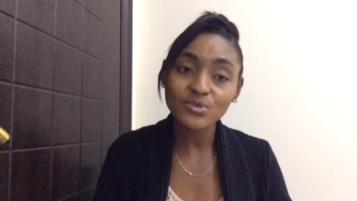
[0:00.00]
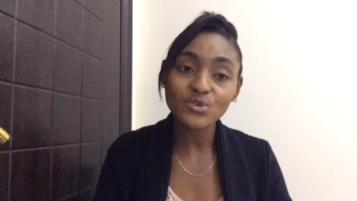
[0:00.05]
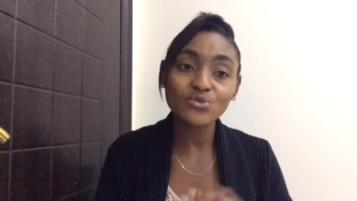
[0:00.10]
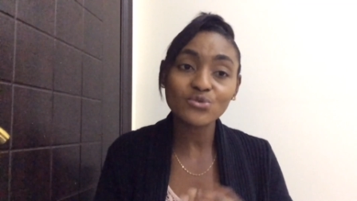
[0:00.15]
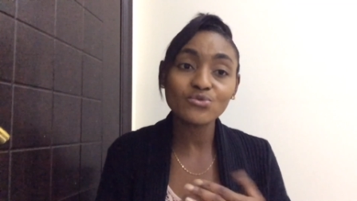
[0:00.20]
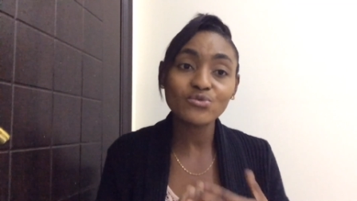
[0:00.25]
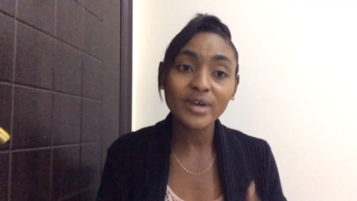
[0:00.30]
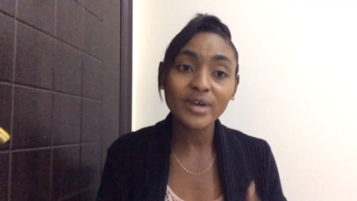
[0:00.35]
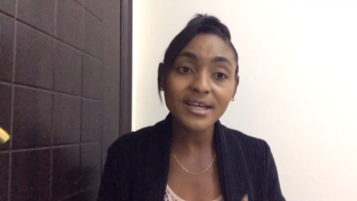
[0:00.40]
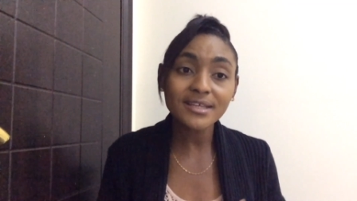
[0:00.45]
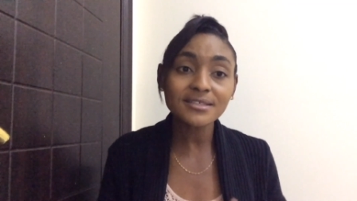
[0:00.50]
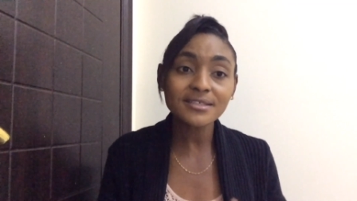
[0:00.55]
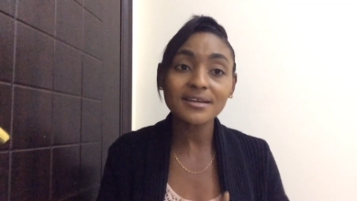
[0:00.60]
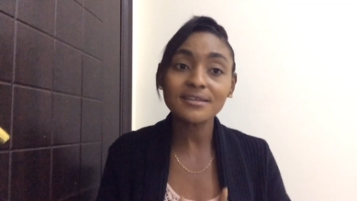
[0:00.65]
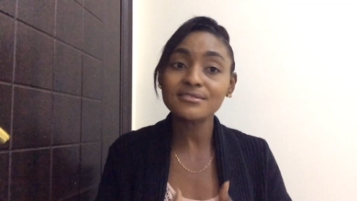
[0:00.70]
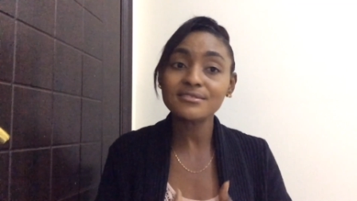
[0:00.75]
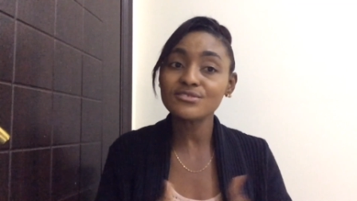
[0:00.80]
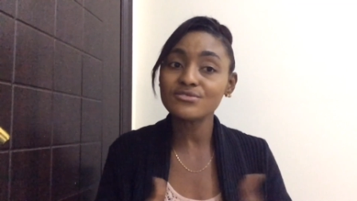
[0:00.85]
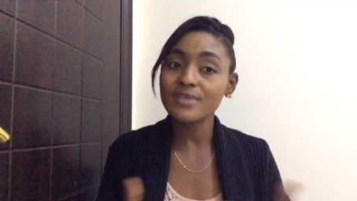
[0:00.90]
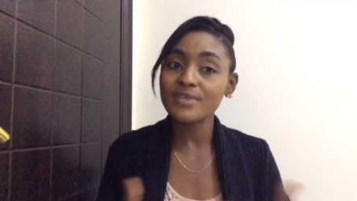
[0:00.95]
great
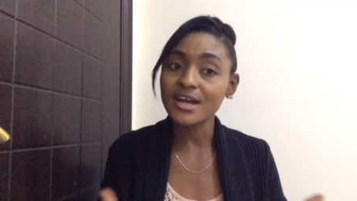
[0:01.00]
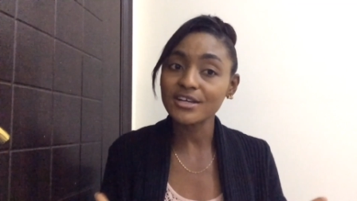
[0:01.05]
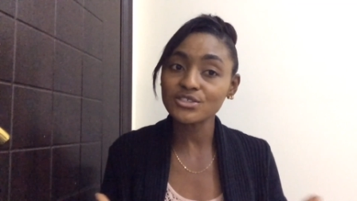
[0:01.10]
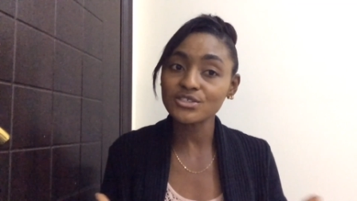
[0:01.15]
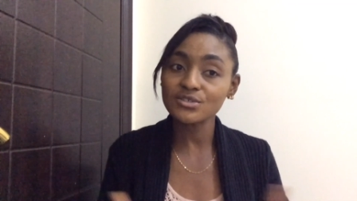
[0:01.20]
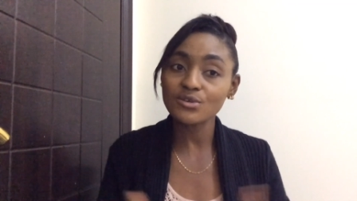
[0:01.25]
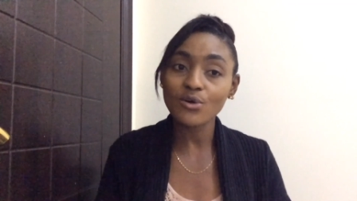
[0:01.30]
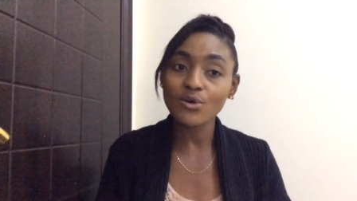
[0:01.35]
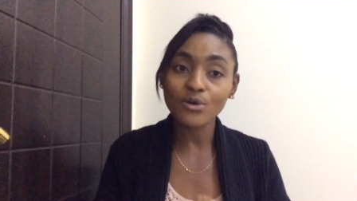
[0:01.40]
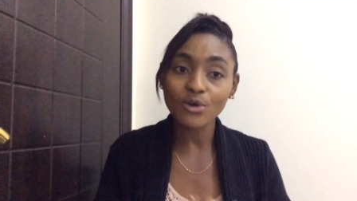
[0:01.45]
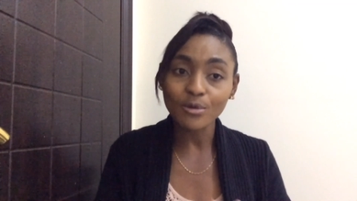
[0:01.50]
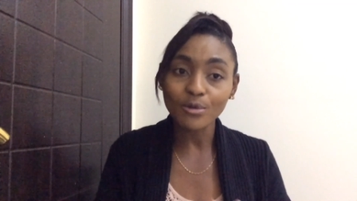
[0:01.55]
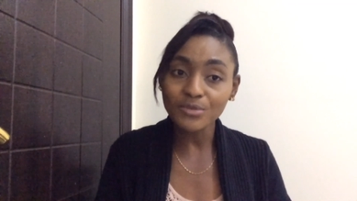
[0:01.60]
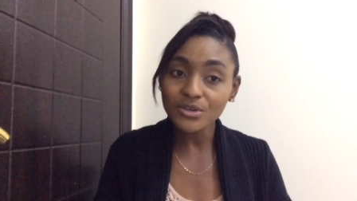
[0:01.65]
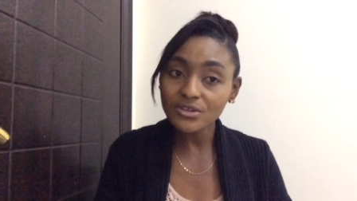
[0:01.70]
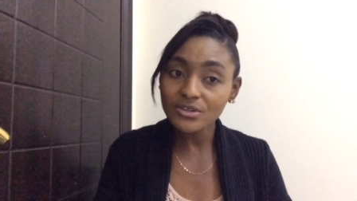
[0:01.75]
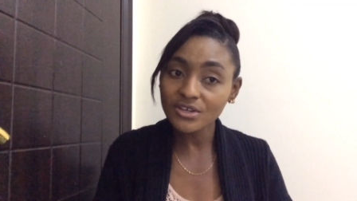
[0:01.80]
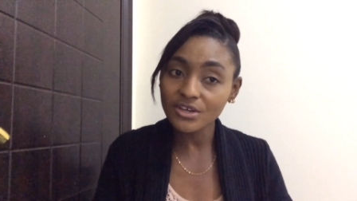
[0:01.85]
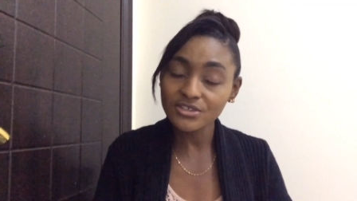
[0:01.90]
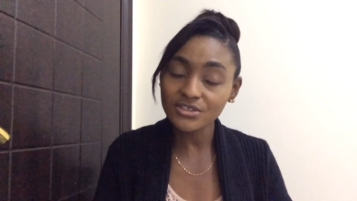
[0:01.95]
interaction or
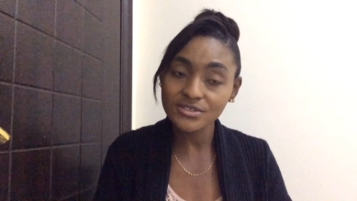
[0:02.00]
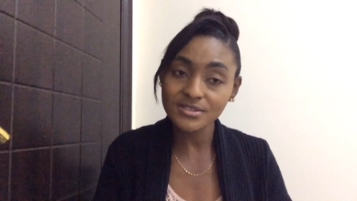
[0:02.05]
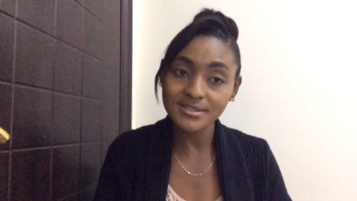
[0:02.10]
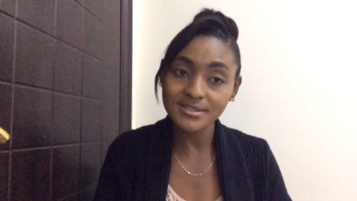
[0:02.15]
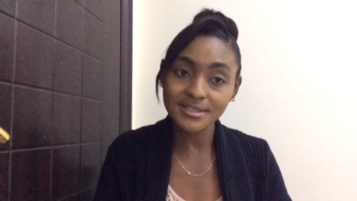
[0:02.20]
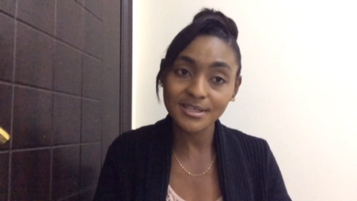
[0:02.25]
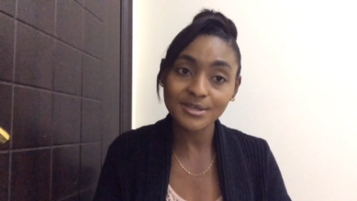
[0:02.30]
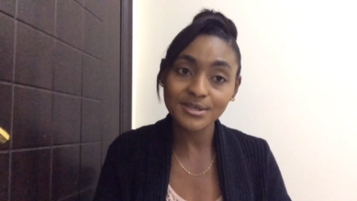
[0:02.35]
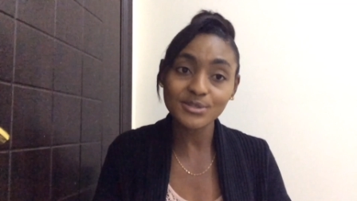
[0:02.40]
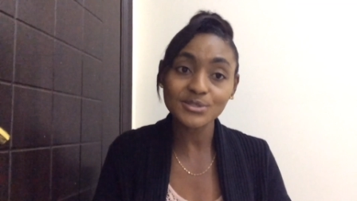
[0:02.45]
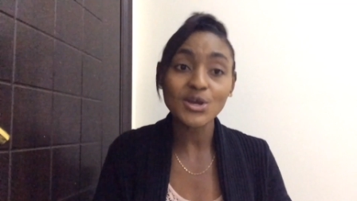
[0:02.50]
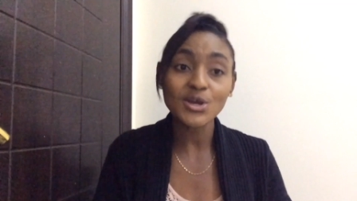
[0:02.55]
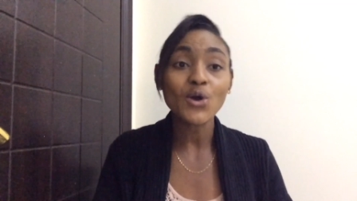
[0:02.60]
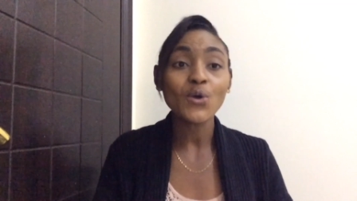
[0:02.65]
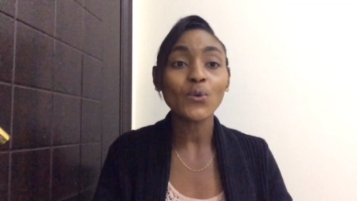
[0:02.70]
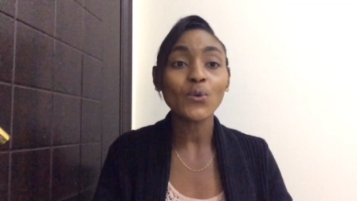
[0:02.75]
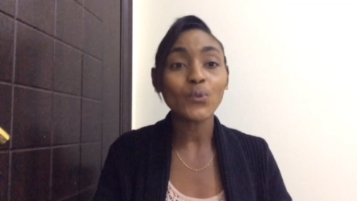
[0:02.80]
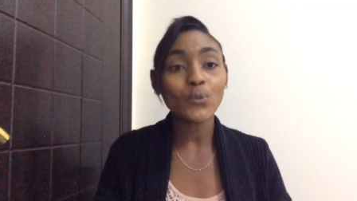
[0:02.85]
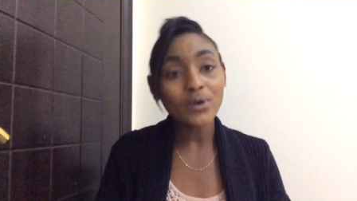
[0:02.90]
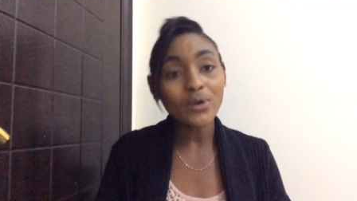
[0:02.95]
communication skills
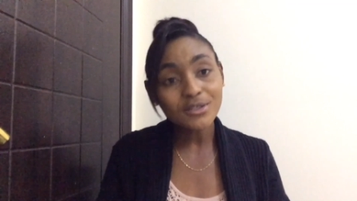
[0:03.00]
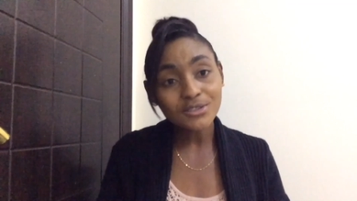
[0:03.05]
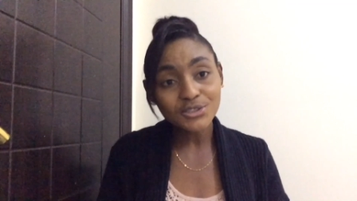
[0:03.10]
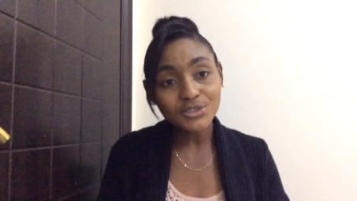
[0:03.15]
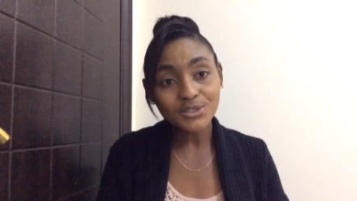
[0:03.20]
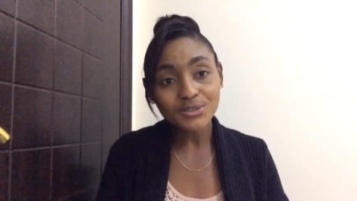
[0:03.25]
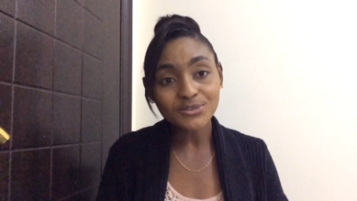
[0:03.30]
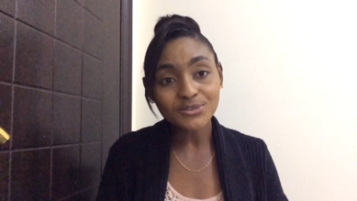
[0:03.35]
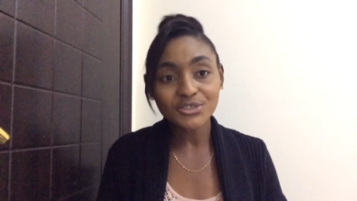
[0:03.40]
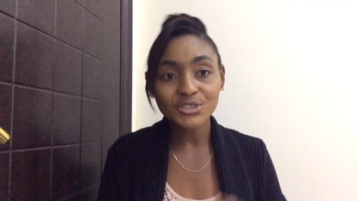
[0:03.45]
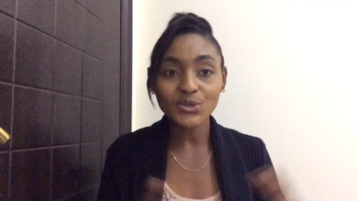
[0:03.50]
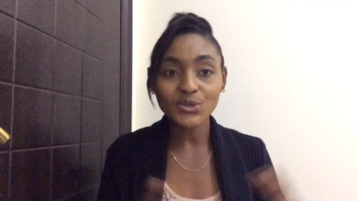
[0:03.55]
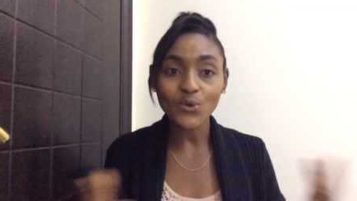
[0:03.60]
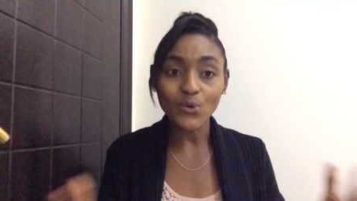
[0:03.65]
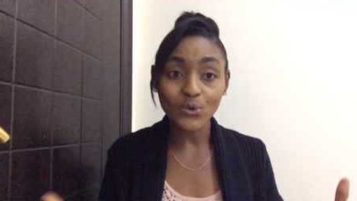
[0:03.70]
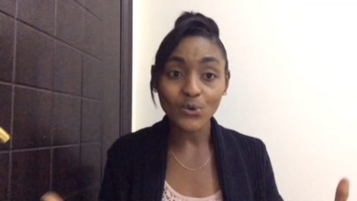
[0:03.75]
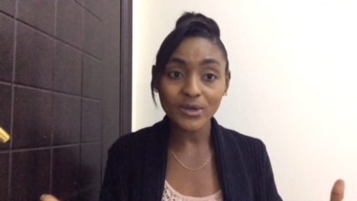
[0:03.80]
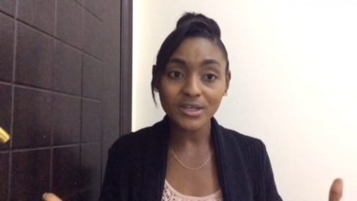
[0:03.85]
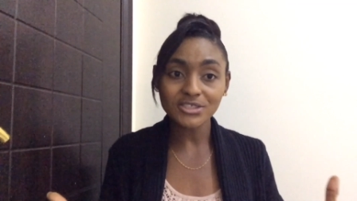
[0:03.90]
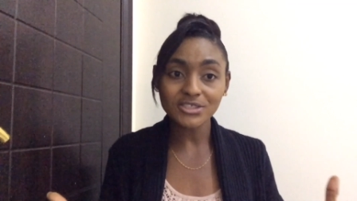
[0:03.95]
with children
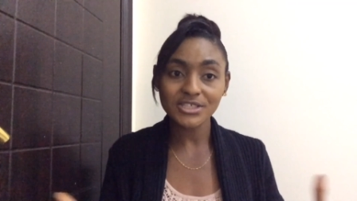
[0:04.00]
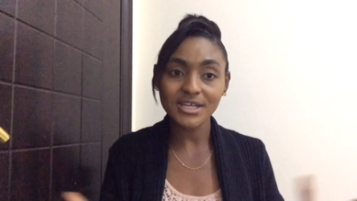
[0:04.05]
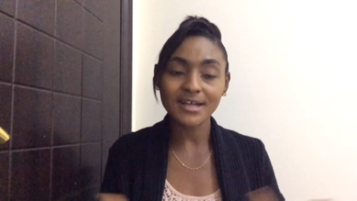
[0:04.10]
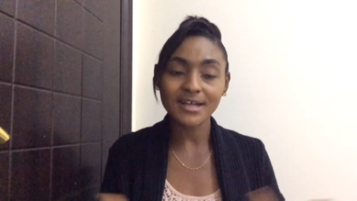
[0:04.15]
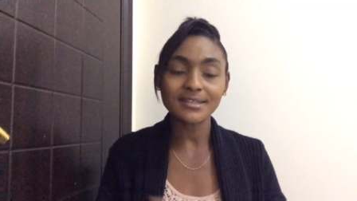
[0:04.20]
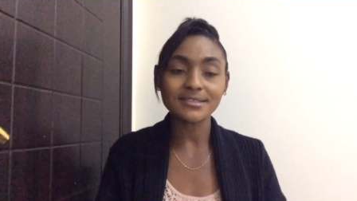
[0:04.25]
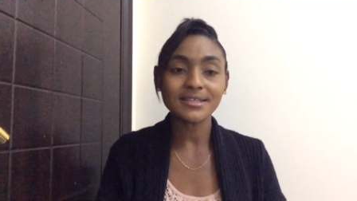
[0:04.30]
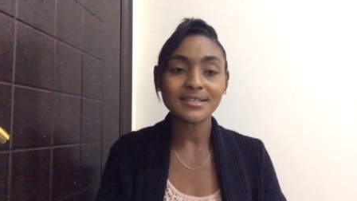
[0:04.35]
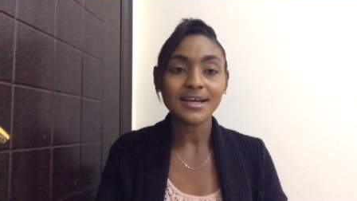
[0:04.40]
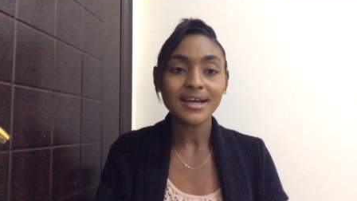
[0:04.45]
or a child.